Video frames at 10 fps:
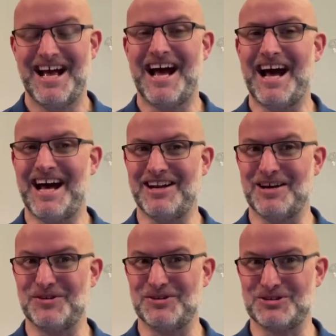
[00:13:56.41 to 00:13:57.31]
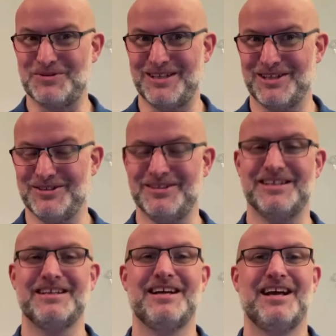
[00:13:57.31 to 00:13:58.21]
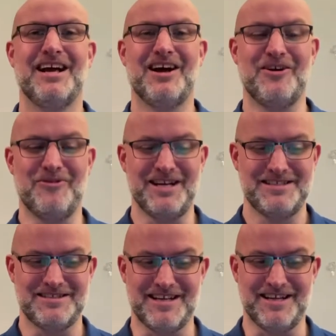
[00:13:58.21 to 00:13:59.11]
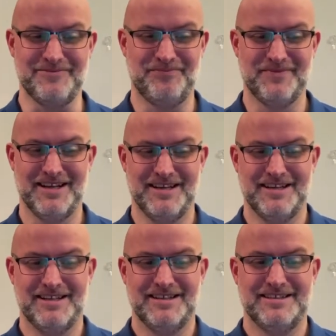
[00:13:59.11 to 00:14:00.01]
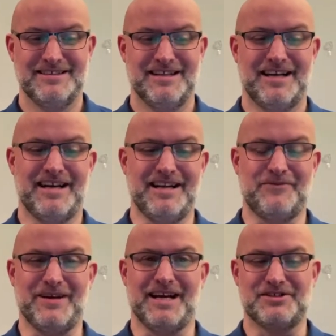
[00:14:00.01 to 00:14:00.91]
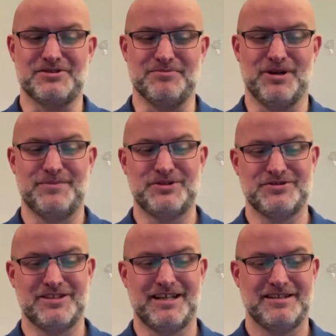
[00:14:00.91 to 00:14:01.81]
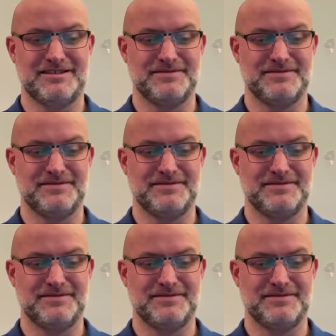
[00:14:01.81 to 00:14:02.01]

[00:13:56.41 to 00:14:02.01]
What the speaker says: and I've also included a rest there. And if we add some blobs onto that,